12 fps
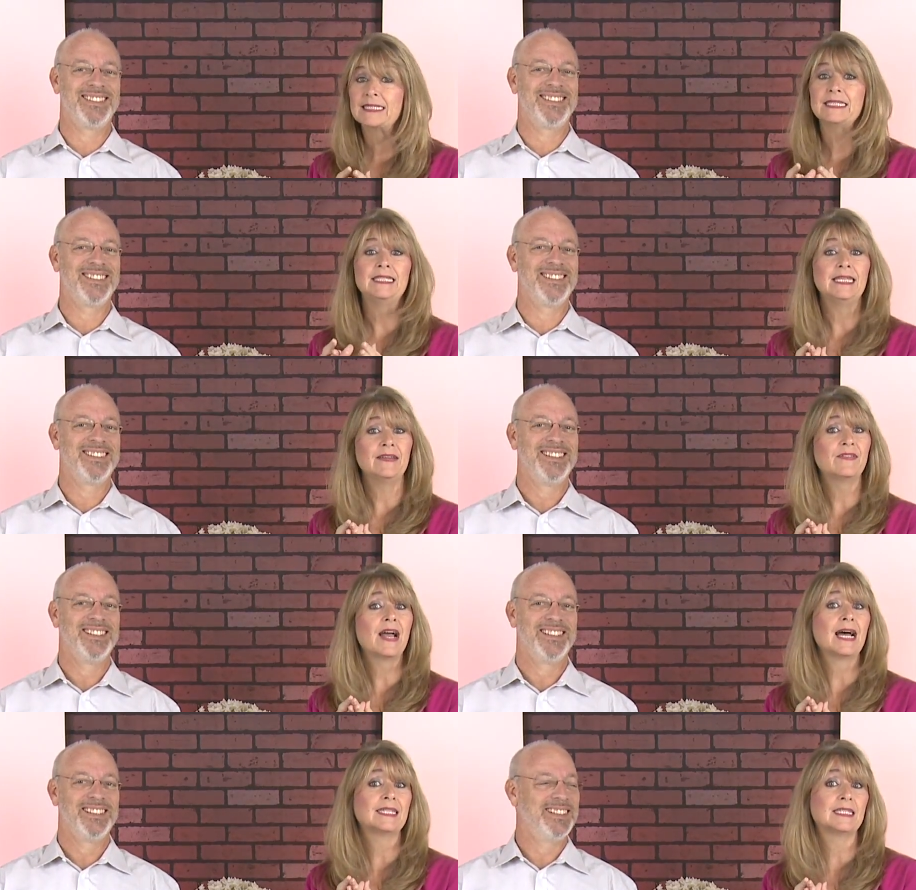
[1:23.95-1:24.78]

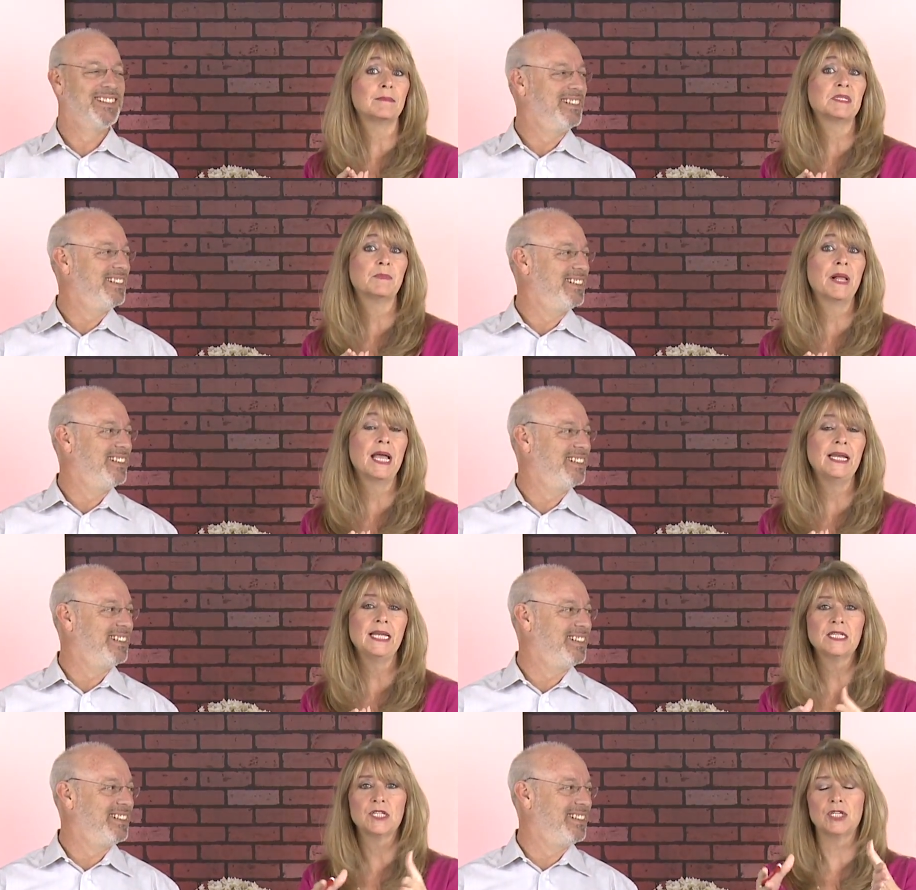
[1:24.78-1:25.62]
Speaker 1: You've got some
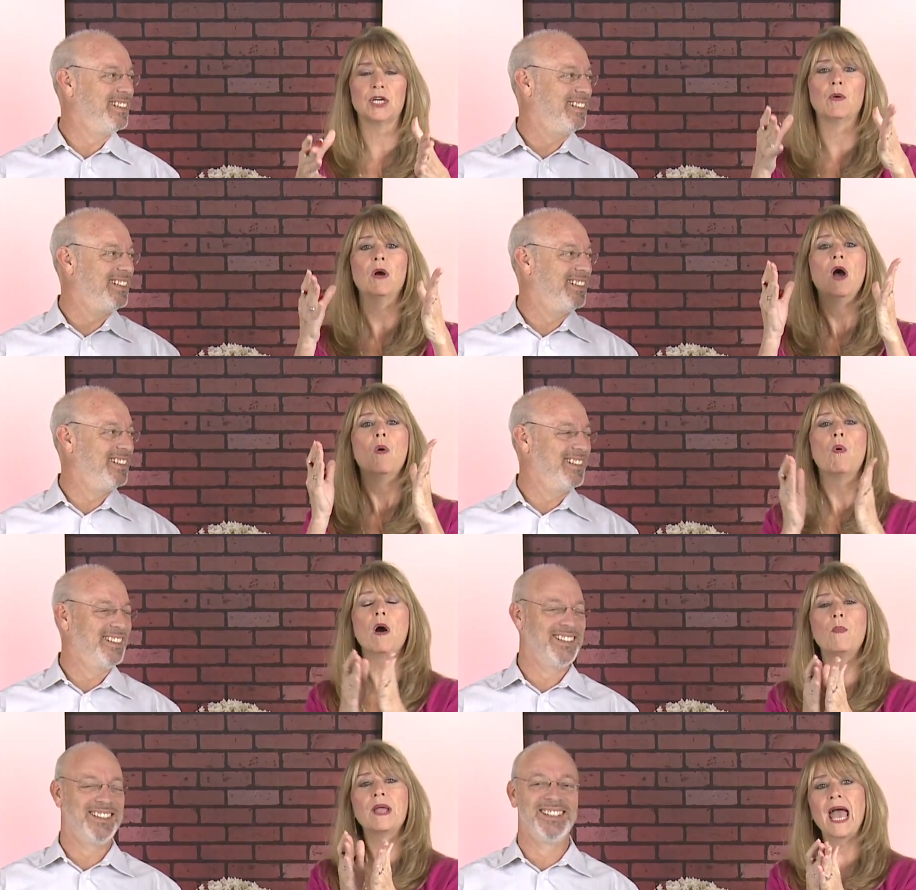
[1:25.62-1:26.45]
splaining to do.
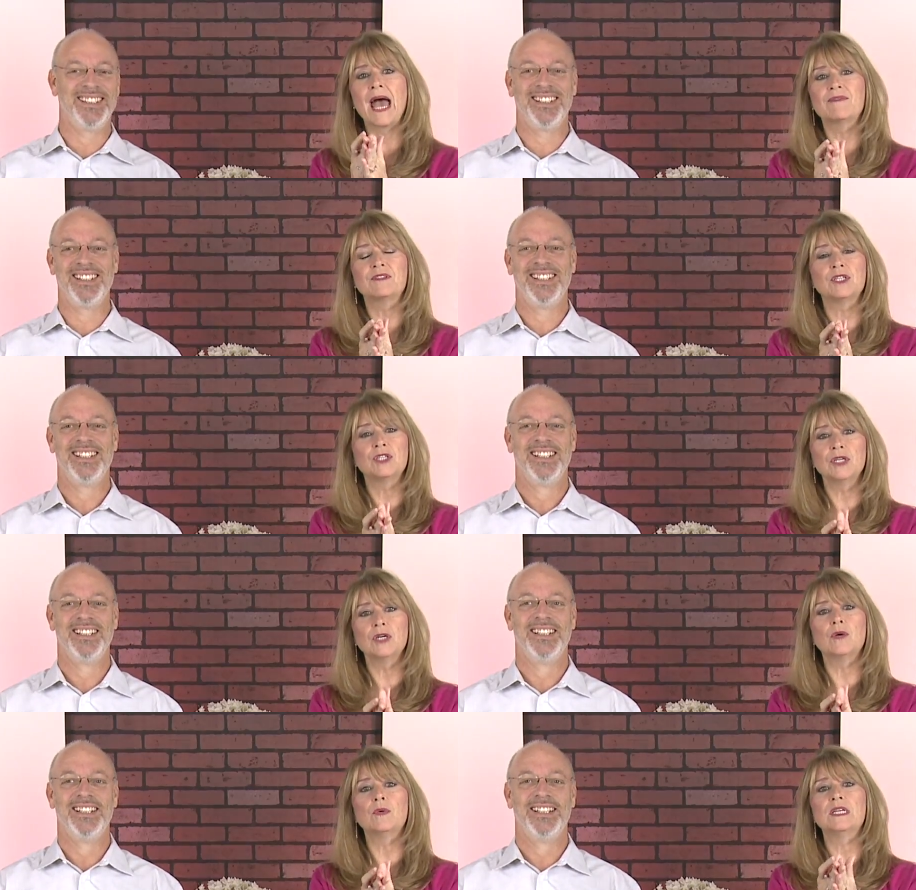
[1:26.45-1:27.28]
What we have to
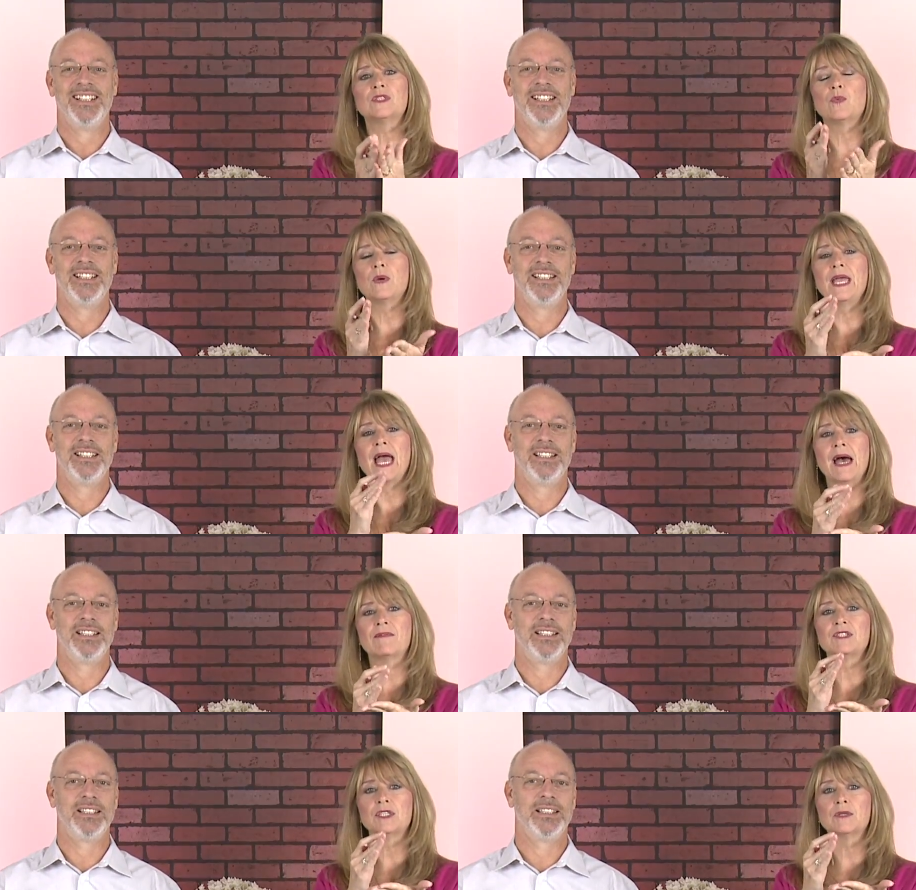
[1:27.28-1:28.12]
do is we
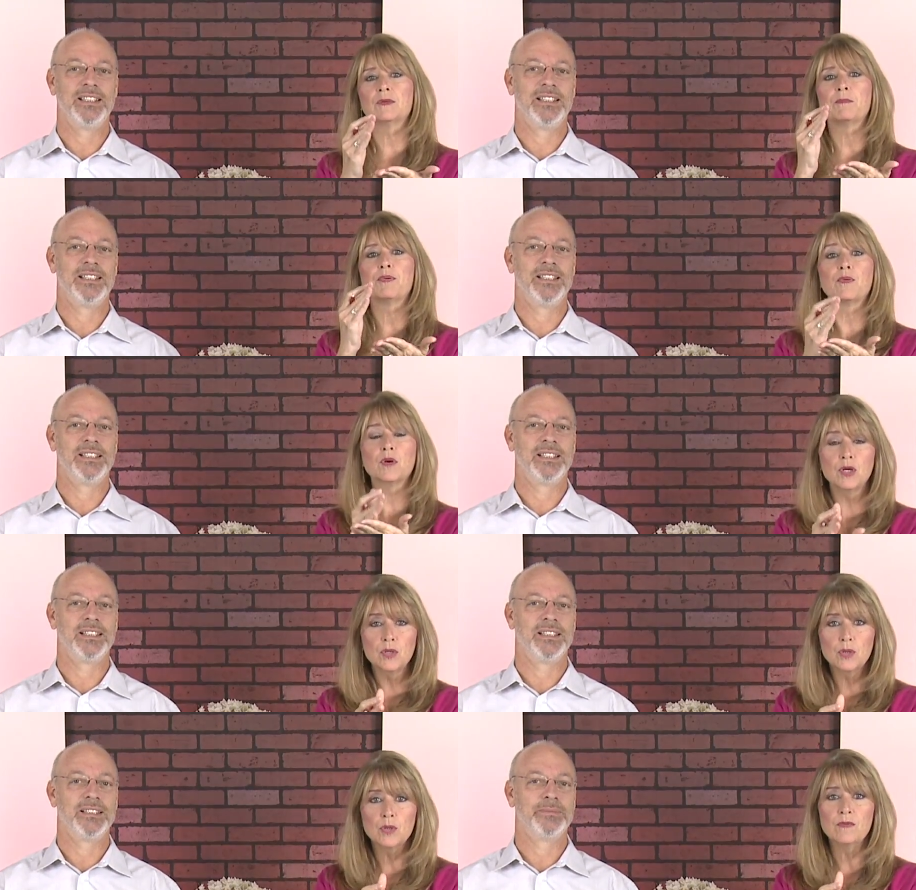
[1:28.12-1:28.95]
have to
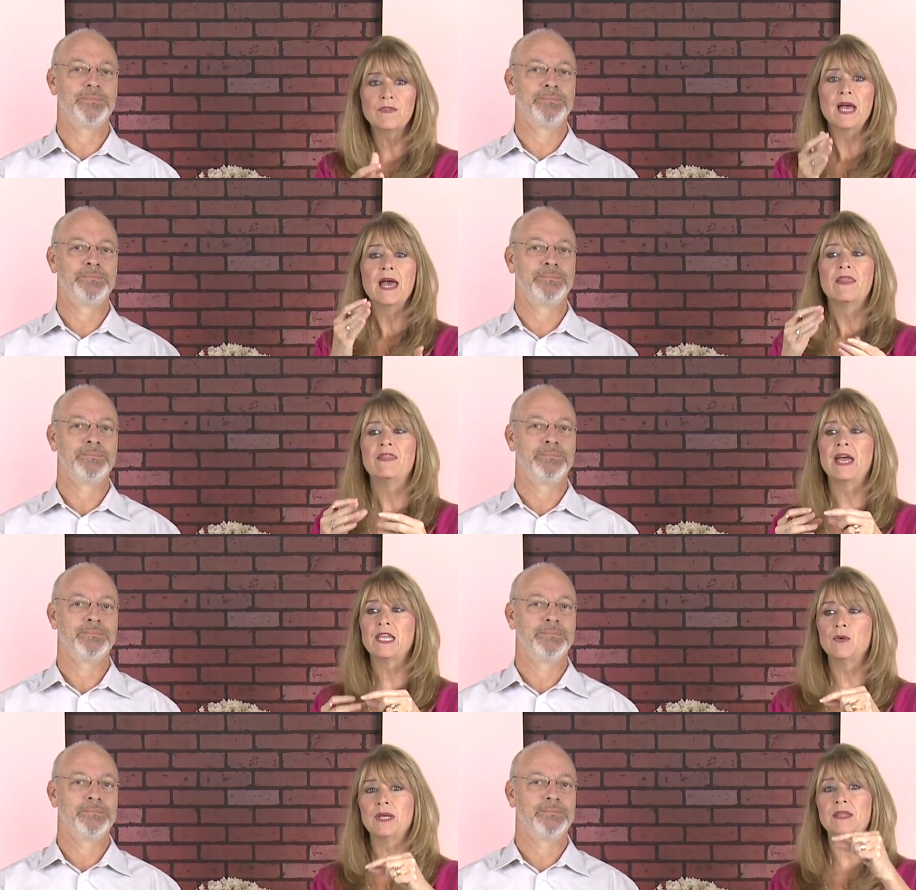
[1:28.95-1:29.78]
prove
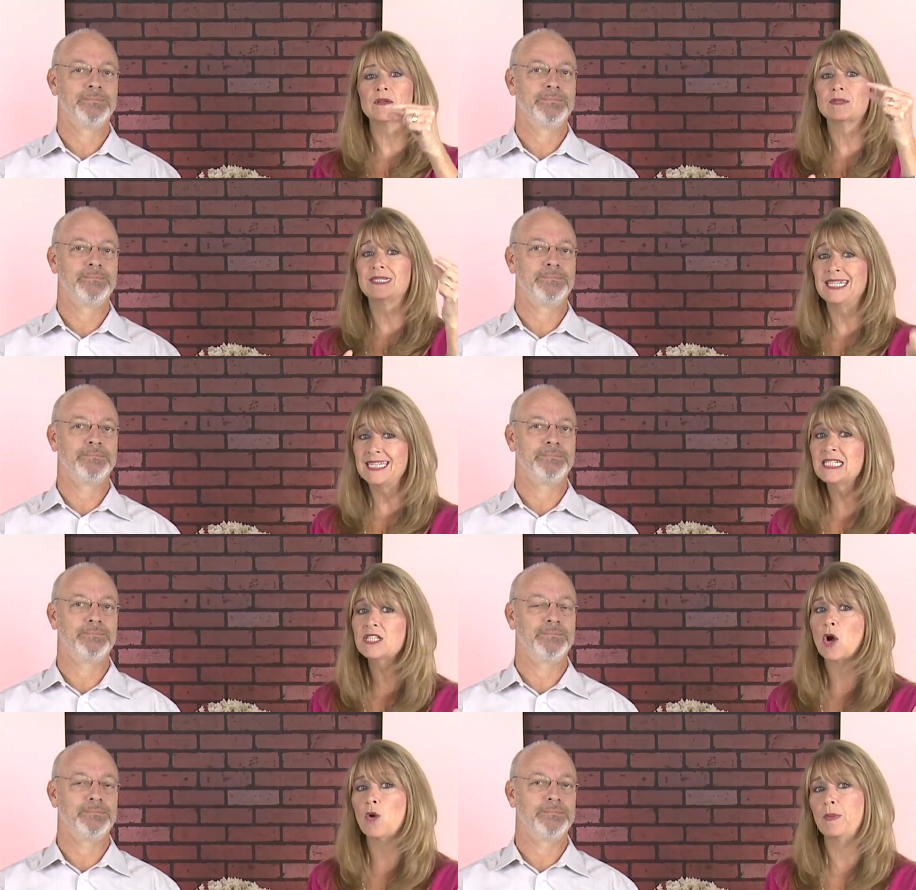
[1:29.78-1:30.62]
that you either
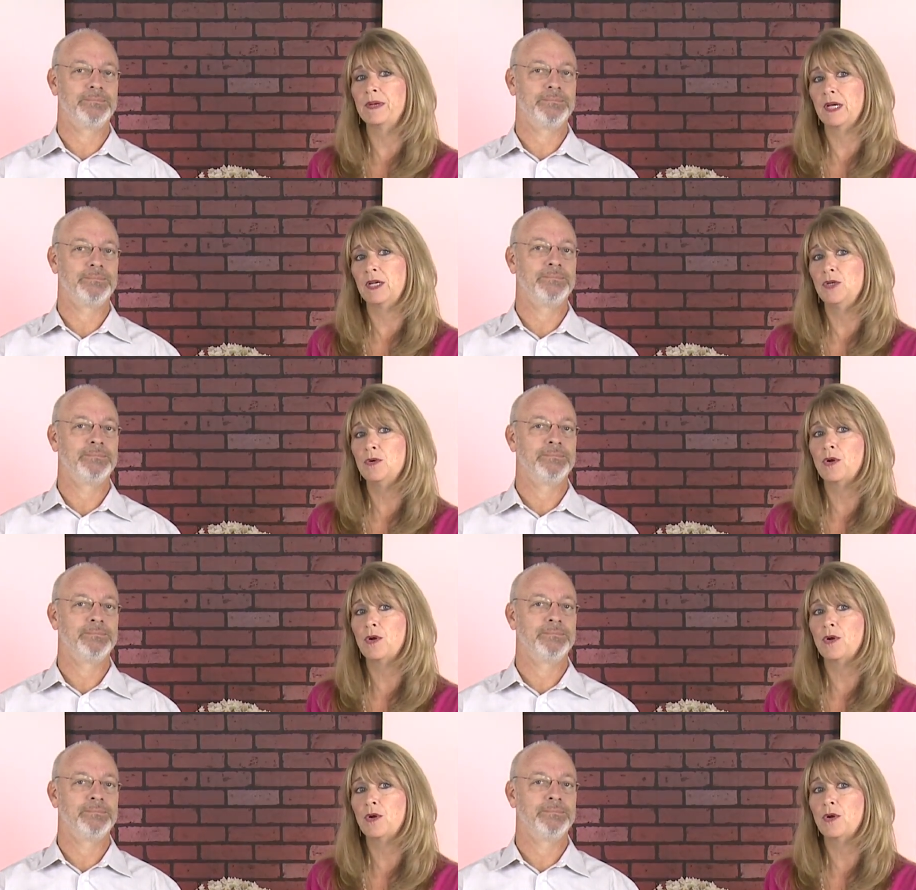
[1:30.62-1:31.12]
didn't open a new